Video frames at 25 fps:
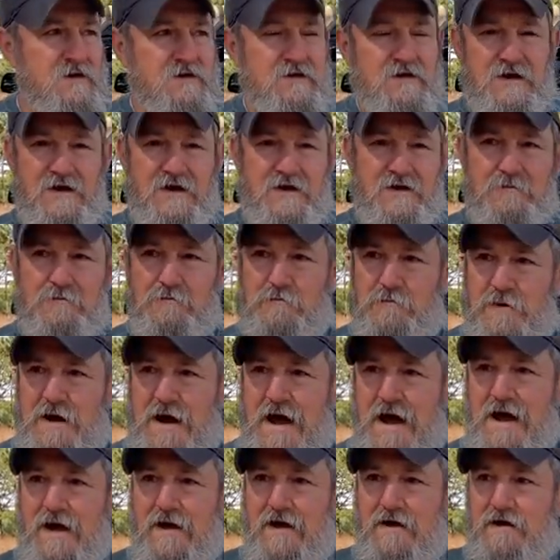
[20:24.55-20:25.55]
Get
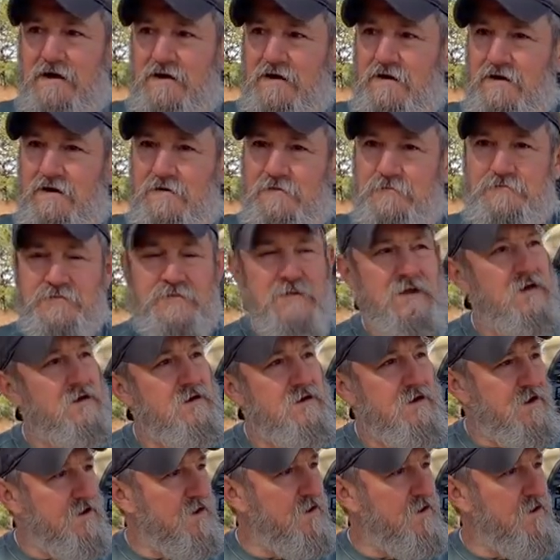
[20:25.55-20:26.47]
back, you